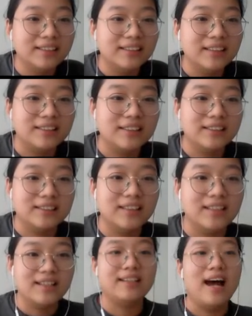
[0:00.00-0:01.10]
This is
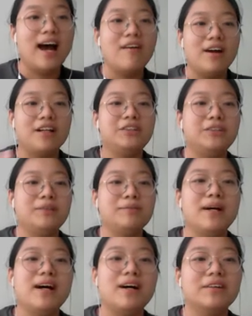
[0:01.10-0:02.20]
the entire
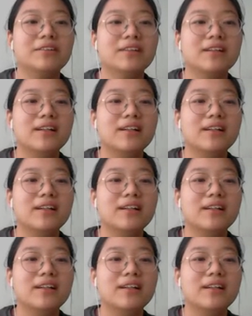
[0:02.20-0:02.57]
HTML